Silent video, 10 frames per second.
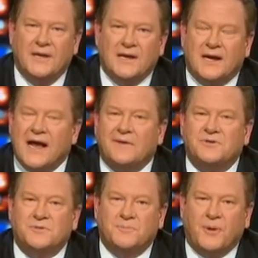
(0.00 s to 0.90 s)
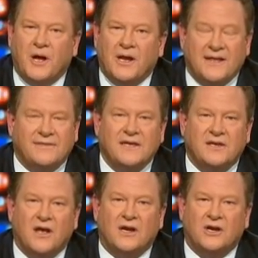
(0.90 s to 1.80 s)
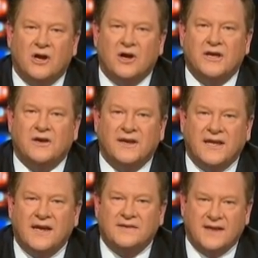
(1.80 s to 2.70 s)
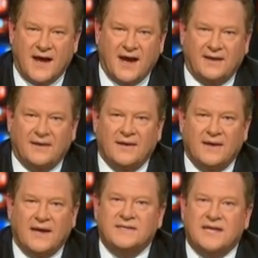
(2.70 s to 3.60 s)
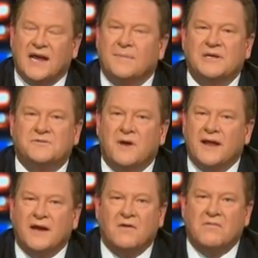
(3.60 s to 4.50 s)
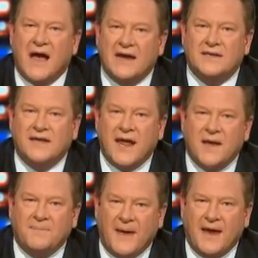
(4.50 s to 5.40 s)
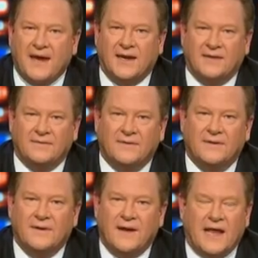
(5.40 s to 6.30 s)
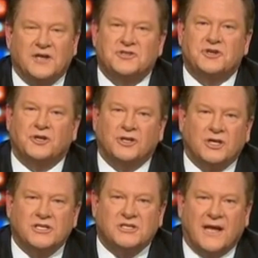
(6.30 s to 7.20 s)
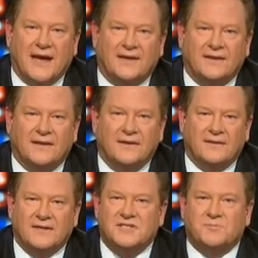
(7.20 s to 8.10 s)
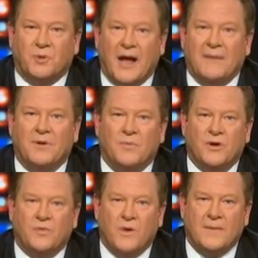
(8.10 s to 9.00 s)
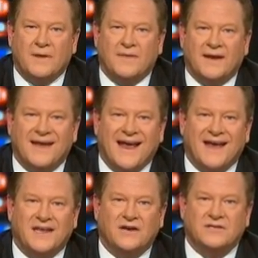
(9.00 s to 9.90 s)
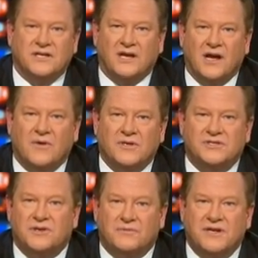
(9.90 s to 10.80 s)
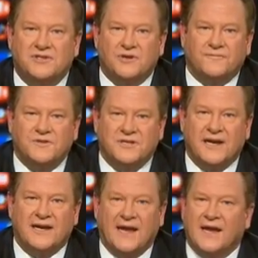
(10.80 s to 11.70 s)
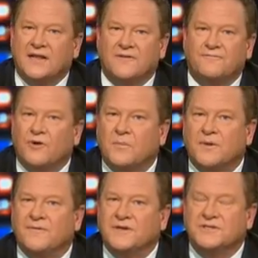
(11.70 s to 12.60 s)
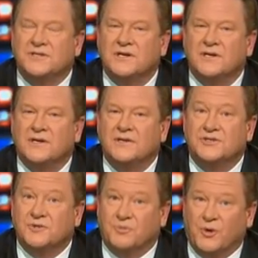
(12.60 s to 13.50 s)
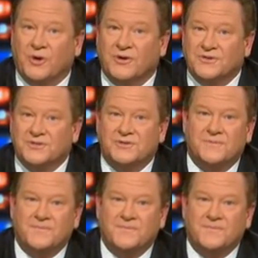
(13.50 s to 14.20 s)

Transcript: Congressman Paul, I think you ought to call your kid tonight and tell him he's running a rotten campaign. And it sure looks like this problem with women that he had years ago is resurfacing again in the form of his supporters.